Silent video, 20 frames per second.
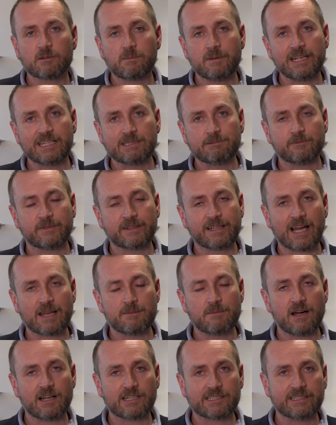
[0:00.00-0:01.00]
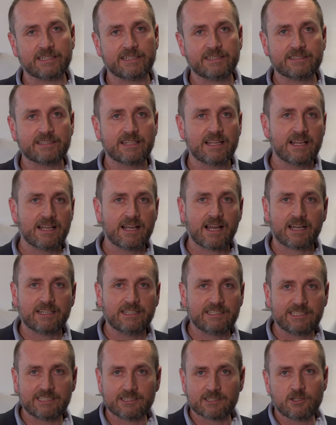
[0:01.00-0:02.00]
replacement for gallium arsenide, and
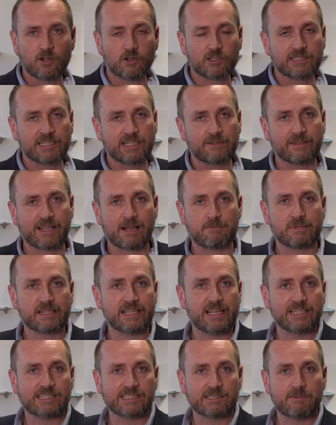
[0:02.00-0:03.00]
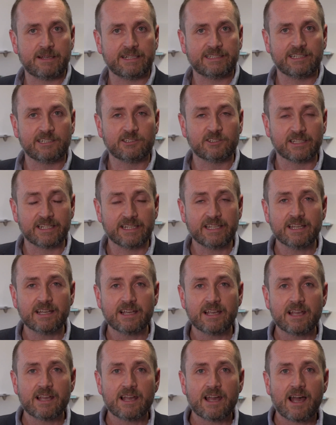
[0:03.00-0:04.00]
this is across the different application spaces really.
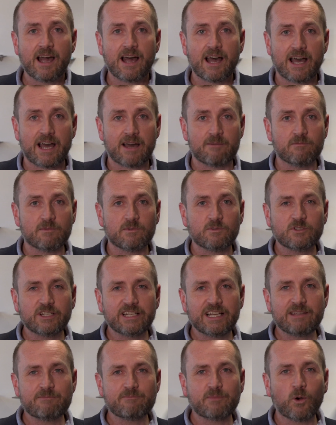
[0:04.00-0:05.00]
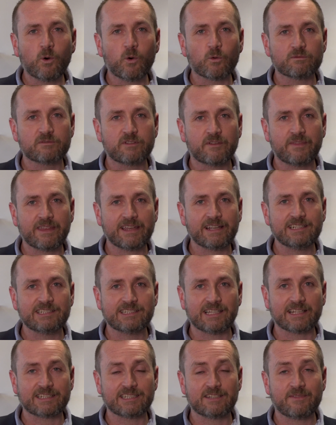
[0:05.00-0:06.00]
Really important for things
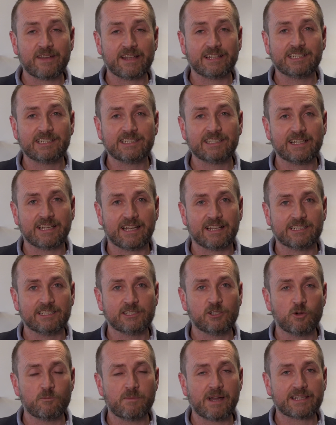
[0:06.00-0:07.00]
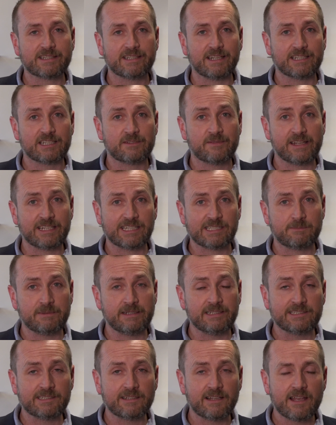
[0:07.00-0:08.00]
like defence again, actually going back to that defence
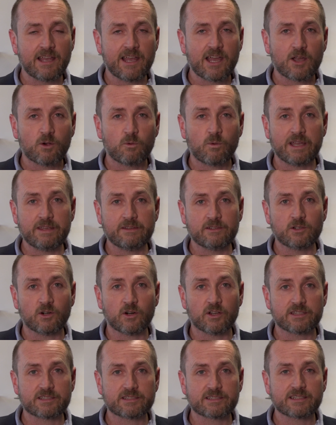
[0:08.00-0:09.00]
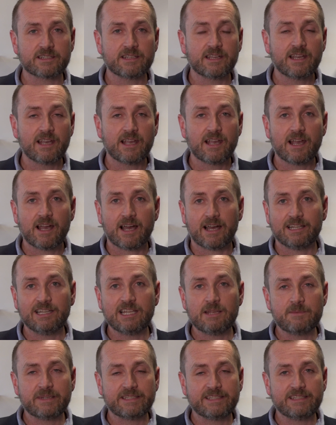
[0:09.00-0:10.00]
piece, where you've got a
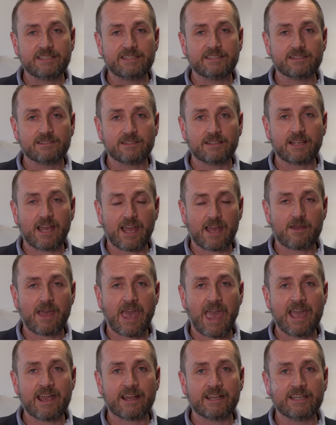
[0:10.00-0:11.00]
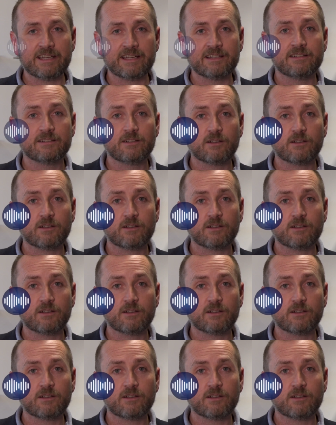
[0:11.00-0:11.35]
limited area